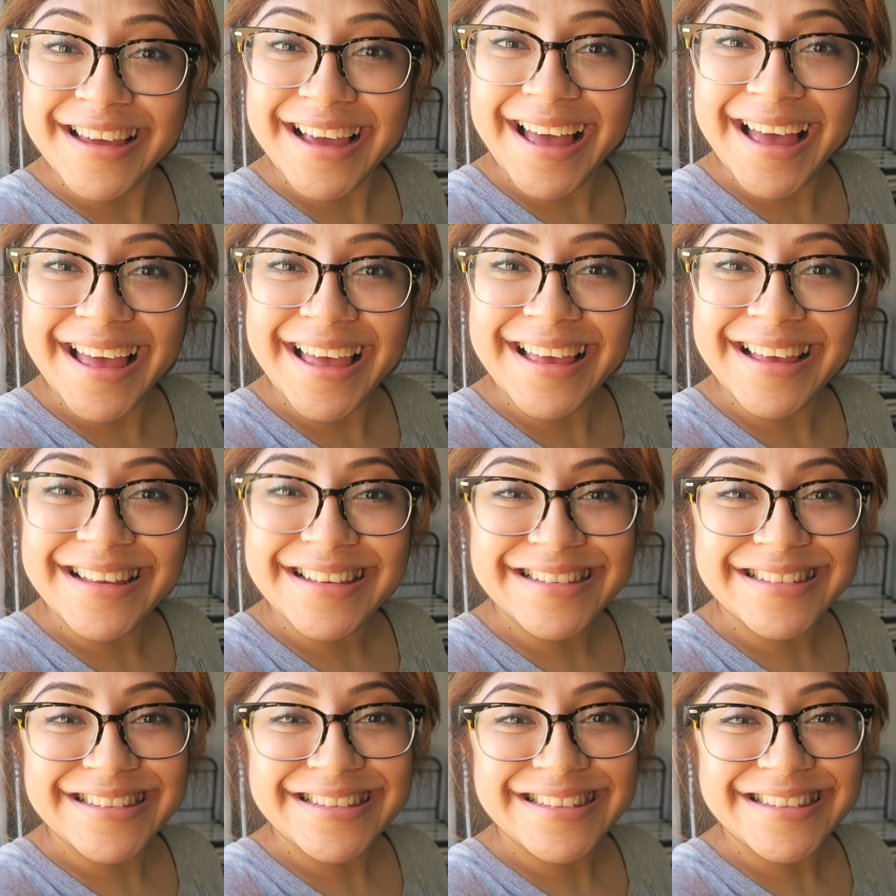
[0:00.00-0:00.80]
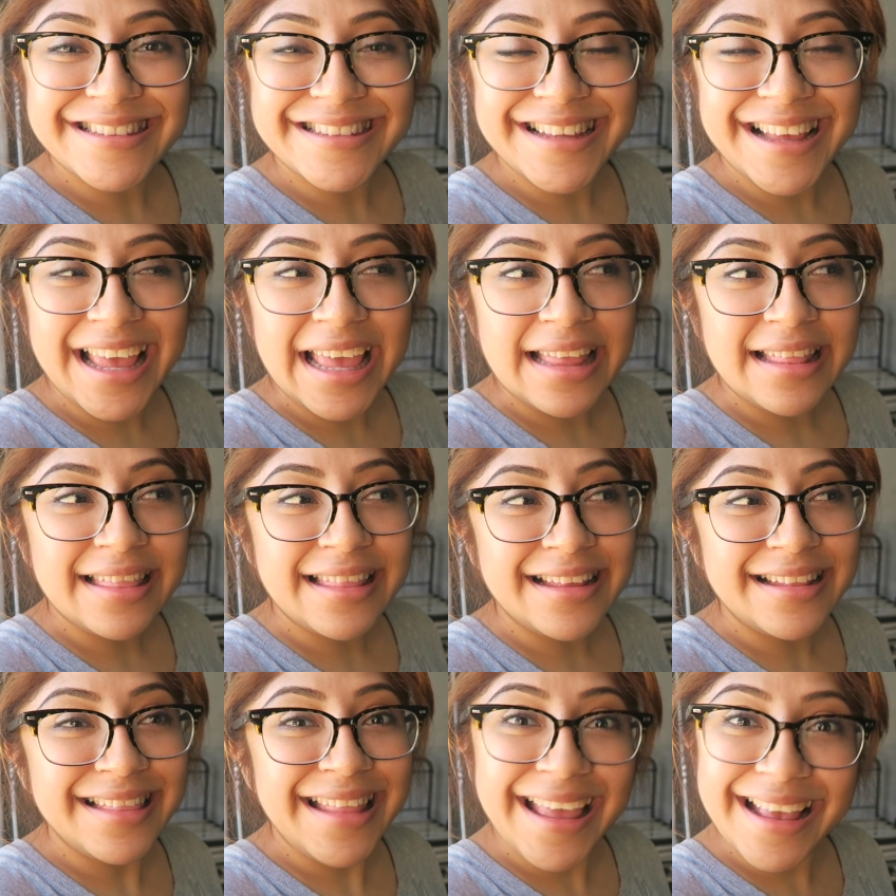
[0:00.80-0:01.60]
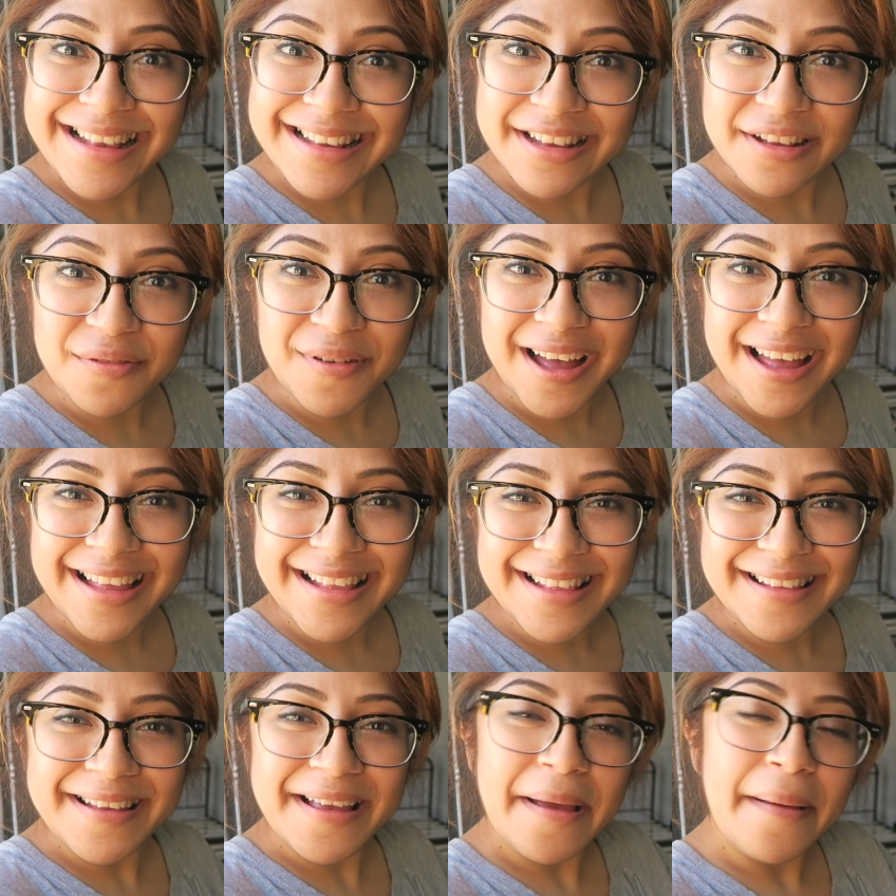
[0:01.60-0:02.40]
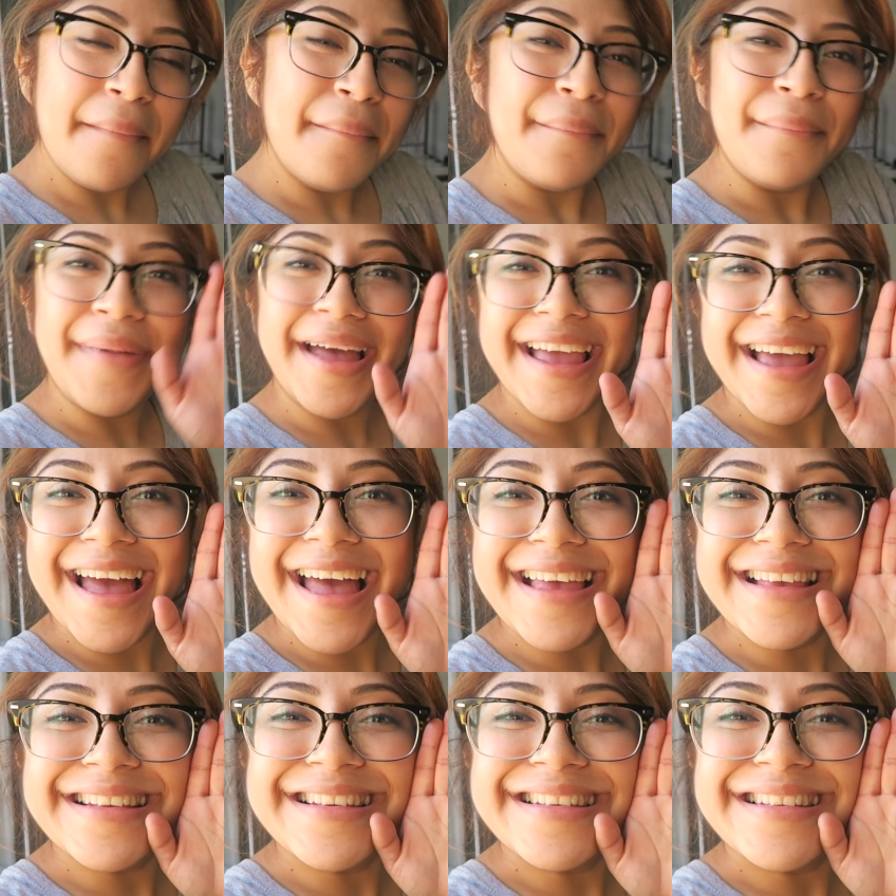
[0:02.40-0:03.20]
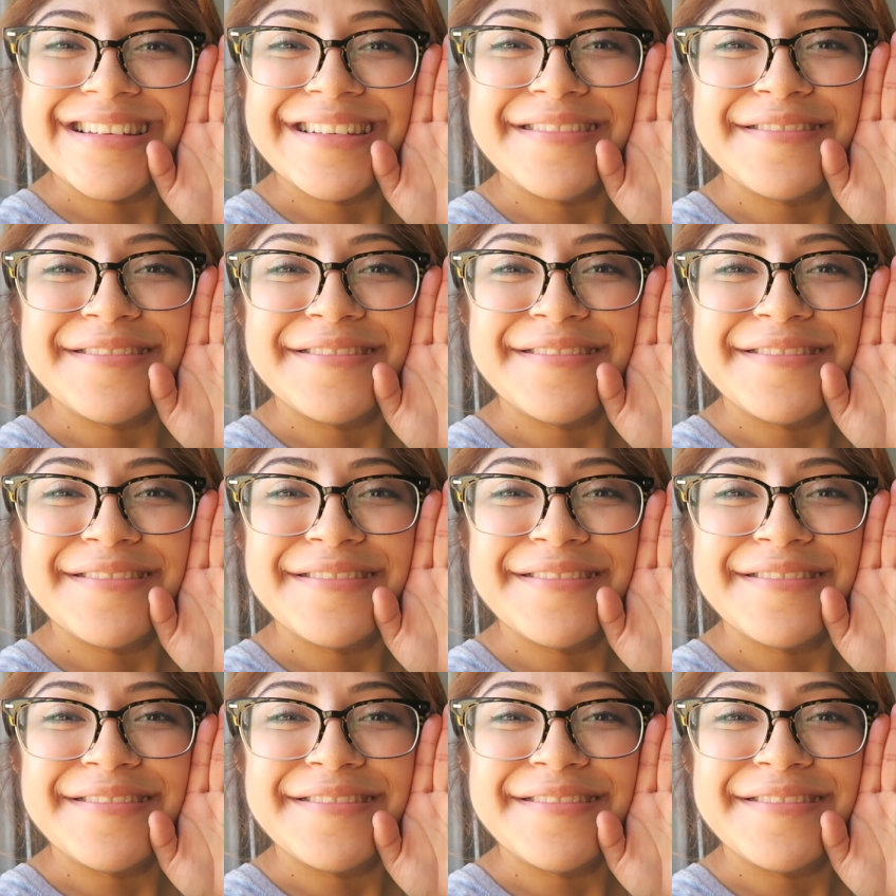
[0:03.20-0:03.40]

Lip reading: to you guys in the next one. Bye, guys.